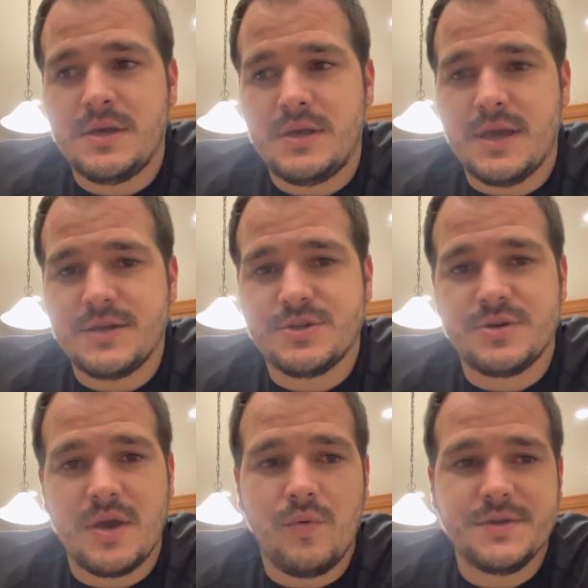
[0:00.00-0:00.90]

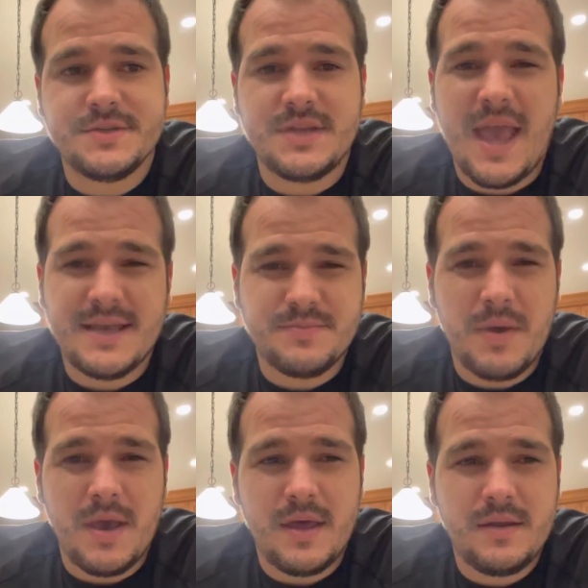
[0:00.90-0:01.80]
yesterday wasn't as
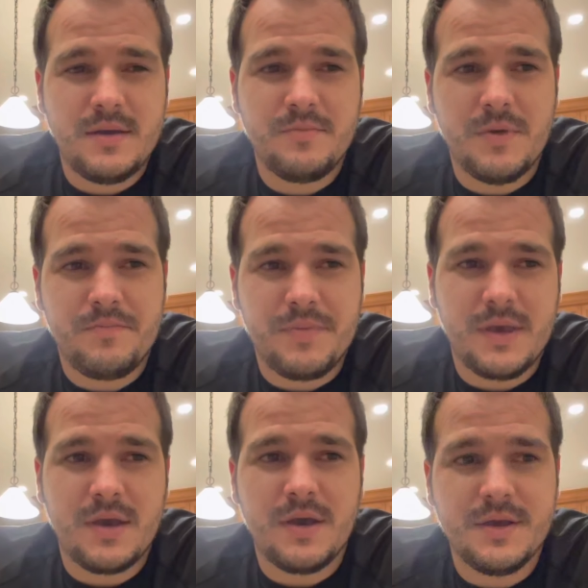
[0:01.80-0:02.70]
bad, but
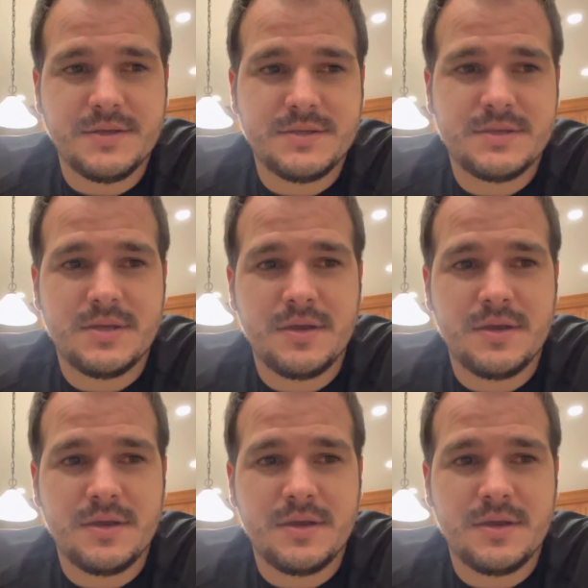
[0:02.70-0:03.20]
because